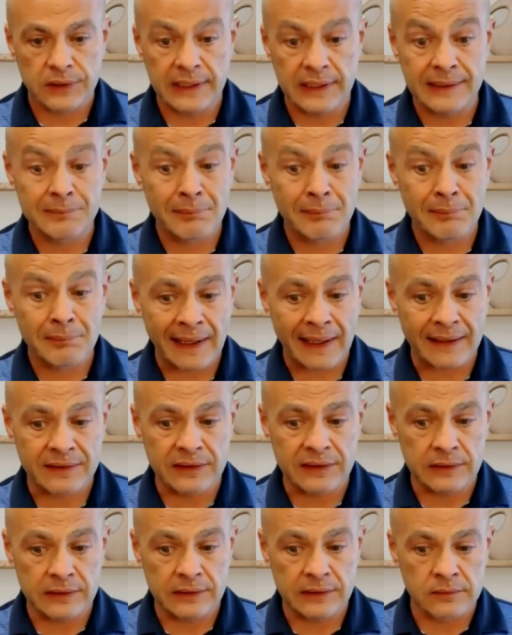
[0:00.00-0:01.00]

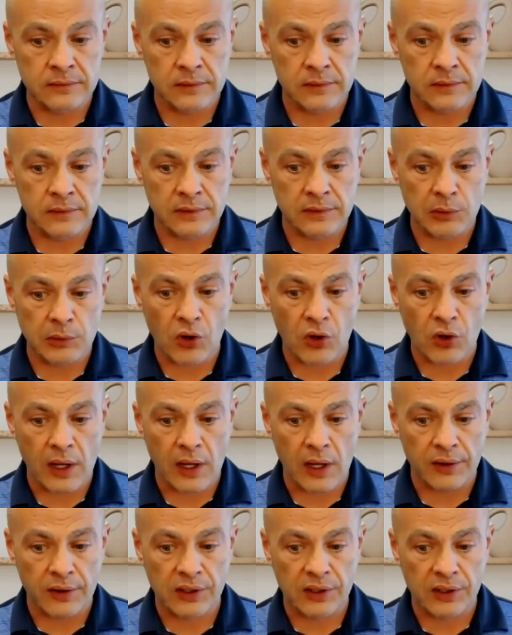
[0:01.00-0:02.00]
impacting the
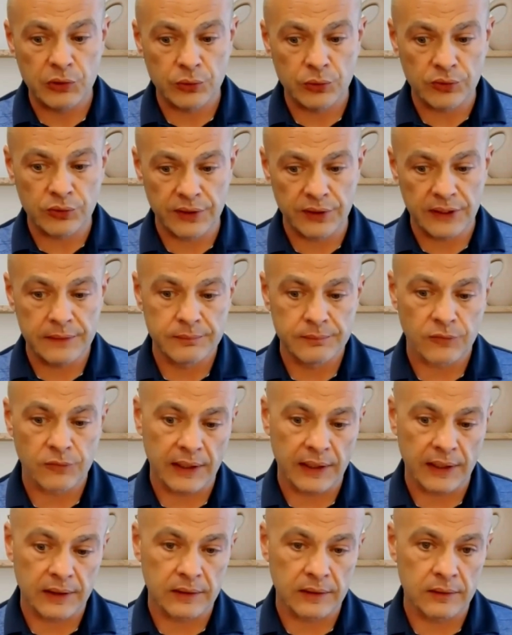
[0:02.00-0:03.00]
broader community, right?